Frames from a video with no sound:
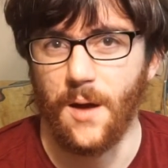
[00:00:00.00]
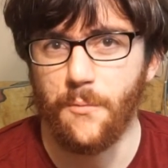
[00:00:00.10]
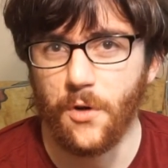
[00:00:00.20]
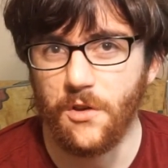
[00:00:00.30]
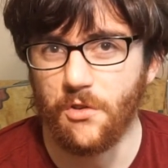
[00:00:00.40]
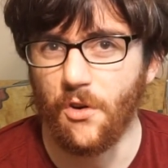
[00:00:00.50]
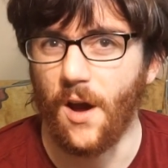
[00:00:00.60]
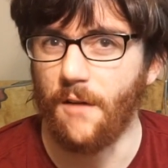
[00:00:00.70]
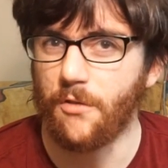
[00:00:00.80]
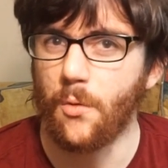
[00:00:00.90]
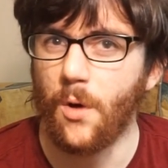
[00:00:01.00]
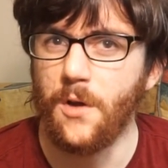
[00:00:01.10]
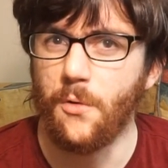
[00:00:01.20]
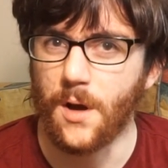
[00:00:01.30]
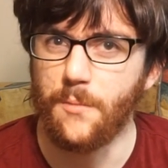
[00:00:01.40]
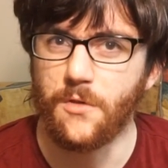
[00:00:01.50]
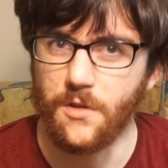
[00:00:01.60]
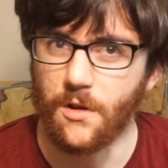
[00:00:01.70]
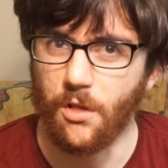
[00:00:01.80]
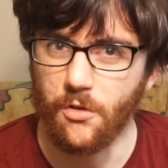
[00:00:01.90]
I'm pretty sure everyone who comes
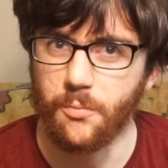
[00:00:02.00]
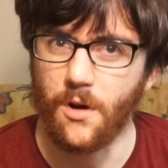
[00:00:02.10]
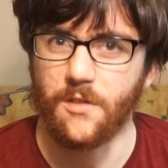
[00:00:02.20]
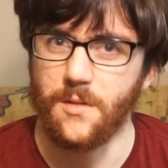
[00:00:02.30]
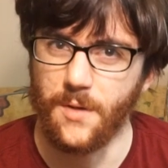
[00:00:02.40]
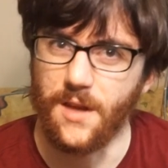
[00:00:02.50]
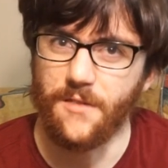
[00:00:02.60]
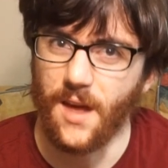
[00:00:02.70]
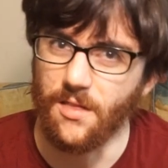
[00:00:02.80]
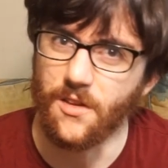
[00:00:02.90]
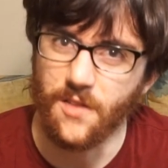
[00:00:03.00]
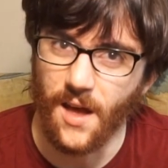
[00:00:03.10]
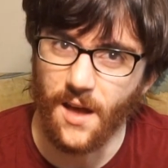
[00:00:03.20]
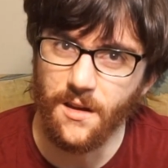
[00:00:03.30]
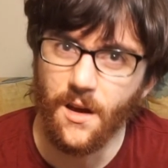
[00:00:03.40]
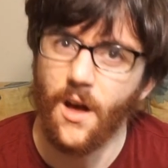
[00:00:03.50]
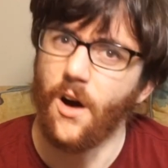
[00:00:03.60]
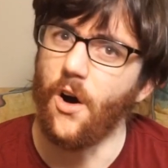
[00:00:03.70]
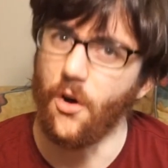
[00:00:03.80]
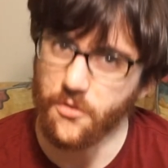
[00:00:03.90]
into close proximity of Kayla's head
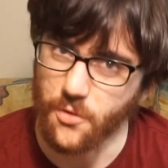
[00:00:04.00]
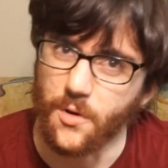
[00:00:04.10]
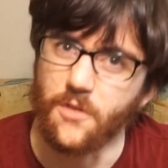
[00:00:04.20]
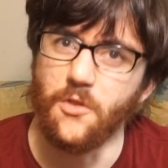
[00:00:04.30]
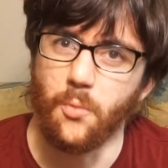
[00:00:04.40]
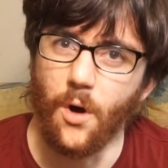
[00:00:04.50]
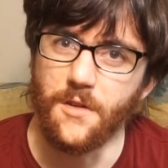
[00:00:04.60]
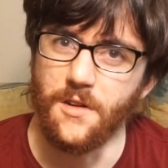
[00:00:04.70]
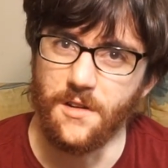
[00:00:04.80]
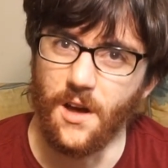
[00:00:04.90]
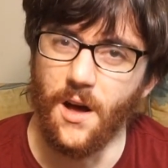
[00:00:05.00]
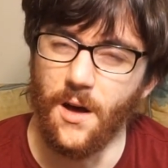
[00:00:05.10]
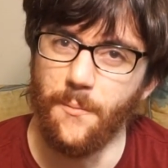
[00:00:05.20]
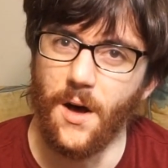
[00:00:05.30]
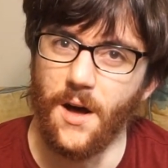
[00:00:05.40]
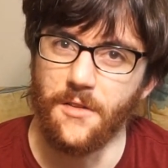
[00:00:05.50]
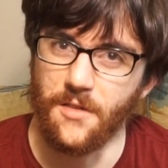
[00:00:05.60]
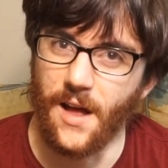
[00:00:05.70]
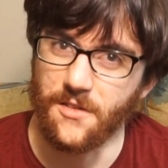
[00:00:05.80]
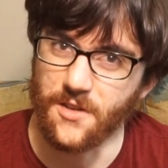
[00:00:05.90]
also doesn't want it to
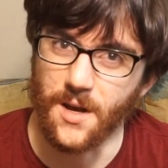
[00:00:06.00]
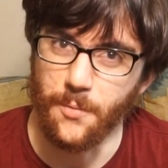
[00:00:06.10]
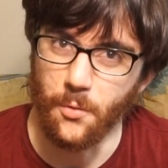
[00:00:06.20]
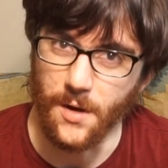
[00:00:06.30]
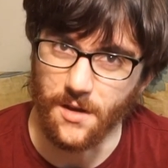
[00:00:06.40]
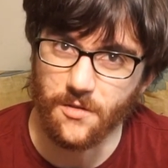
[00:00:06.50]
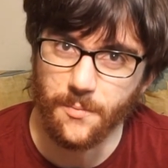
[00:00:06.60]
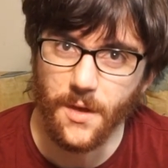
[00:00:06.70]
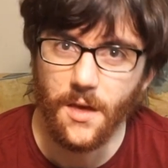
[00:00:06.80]
last a couple weeks.